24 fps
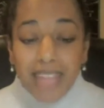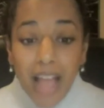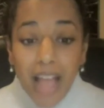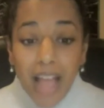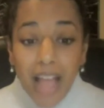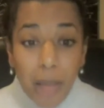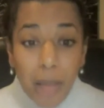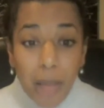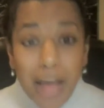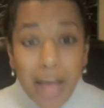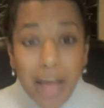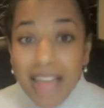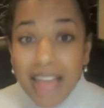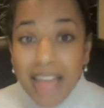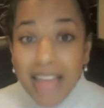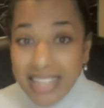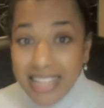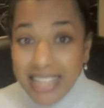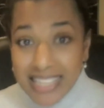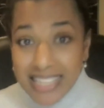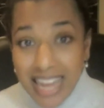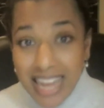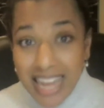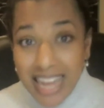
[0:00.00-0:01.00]
That's
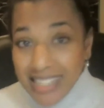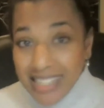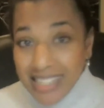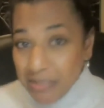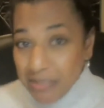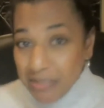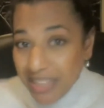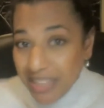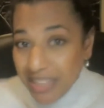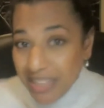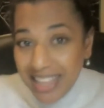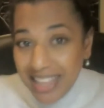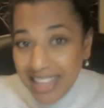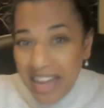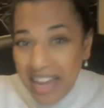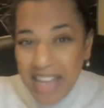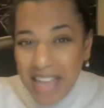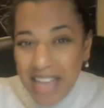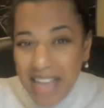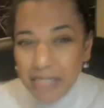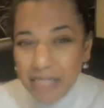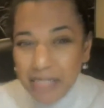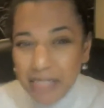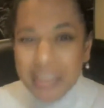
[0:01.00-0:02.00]
not something that
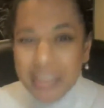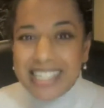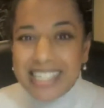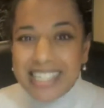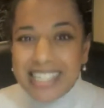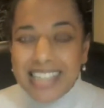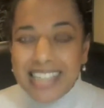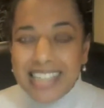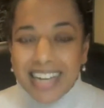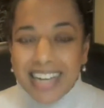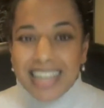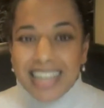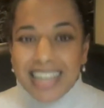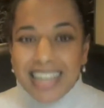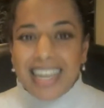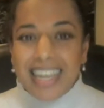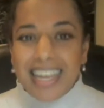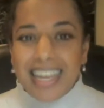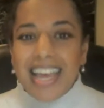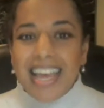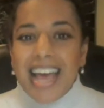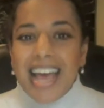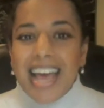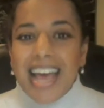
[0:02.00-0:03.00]
has been studied,
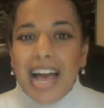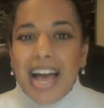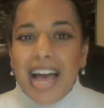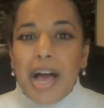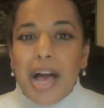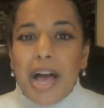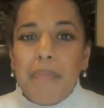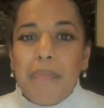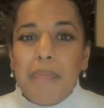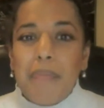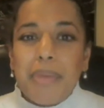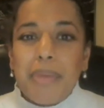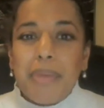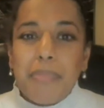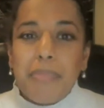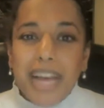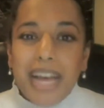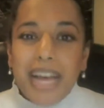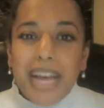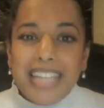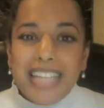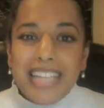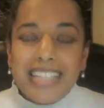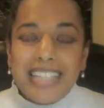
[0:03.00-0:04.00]

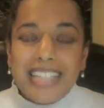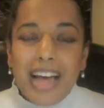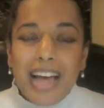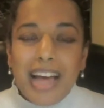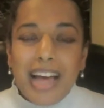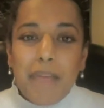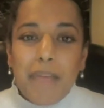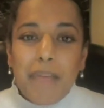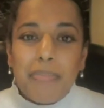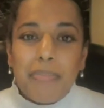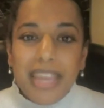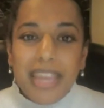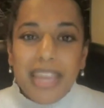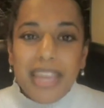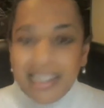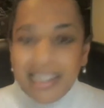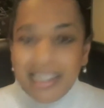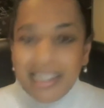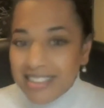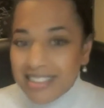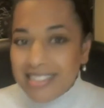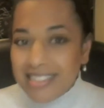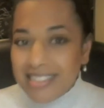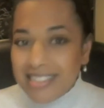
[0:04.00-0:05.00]
but it
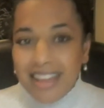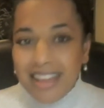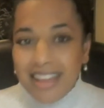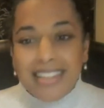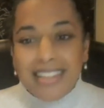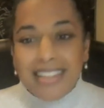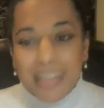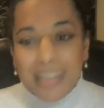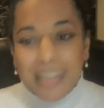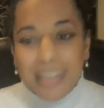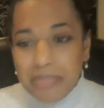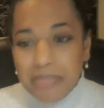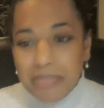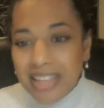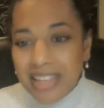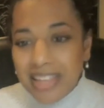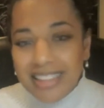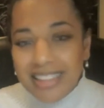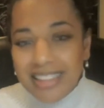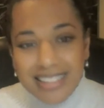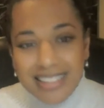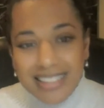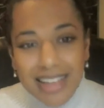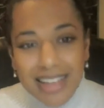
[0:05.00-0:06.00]
is something
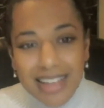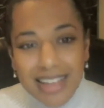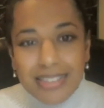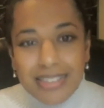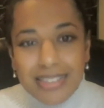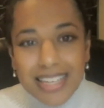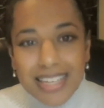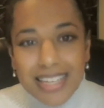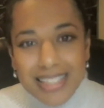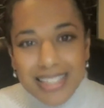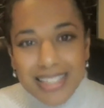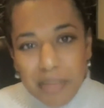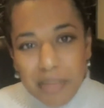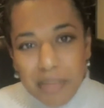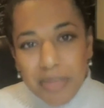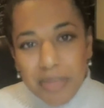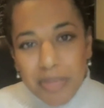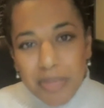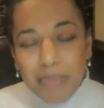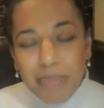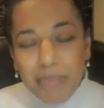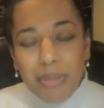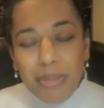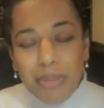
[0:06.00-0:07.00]
that sounds like some
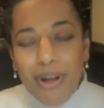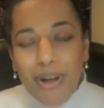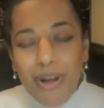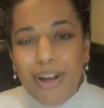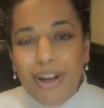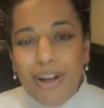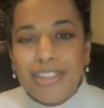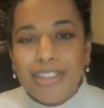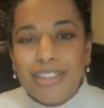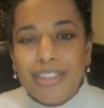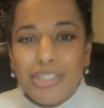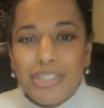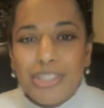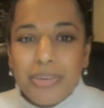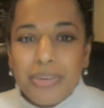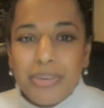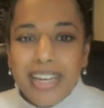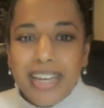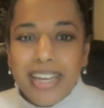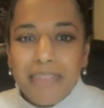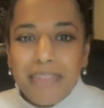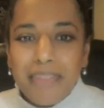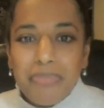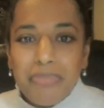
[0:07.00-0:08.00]
people are
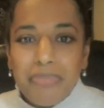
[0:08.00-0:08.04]
doing.